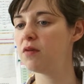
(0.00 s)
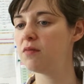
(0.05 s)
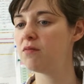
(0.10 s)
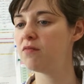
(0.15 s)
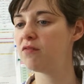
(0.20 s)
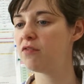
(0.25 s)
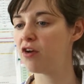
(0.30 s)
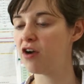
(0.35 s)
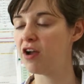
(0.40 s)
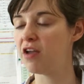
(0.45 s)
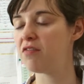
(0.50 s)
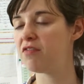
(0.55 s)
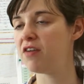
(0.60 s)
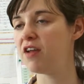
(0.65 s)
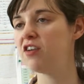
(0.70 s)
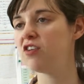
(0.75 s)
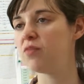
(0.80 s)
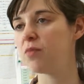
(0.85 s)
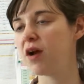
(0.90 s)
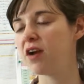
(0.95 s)
for
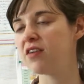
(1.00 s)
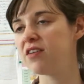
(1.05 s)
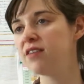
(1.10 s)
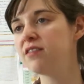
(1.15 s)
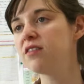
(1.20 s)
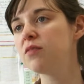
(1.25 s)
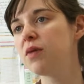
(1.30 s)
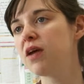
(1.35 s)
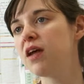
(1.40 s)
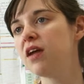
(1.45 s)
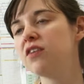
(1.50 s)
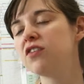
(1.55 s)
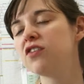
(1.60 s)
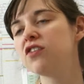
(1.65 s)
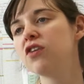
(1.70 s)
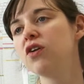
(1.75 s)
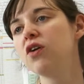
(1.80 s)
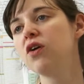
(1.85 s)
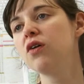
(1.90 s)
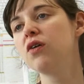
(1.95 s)
IFA to
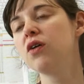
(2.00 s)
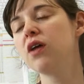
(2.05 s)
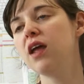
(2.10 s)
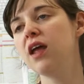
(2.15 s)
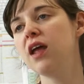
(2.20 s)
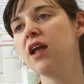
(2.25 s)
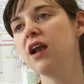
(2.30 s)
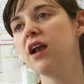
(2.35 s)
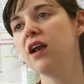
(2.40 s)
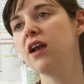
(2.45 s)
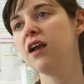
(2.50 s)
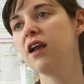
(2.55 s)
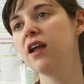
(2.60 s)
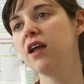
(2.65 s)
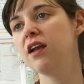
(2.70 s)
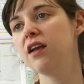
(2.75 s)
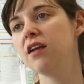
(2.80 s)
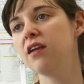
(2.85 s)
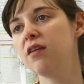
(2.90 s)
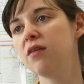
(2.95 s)
participate in
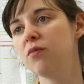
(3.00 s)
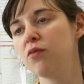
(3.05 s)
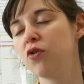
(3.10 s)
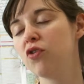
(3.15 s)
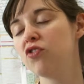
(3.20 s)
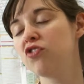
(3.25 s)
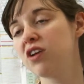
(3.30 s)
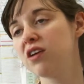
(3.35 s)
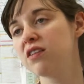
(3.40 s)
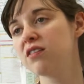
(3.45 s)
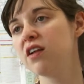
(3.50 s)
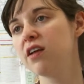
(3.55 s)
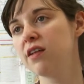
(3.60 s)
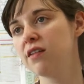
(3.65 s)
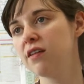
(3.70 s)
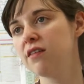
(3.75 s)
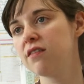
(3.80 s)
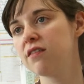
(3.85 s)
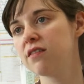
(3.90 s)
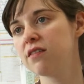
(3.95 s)
projects like
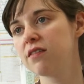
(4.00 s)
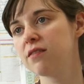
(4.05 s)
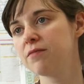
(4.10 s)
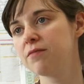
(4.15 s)
this.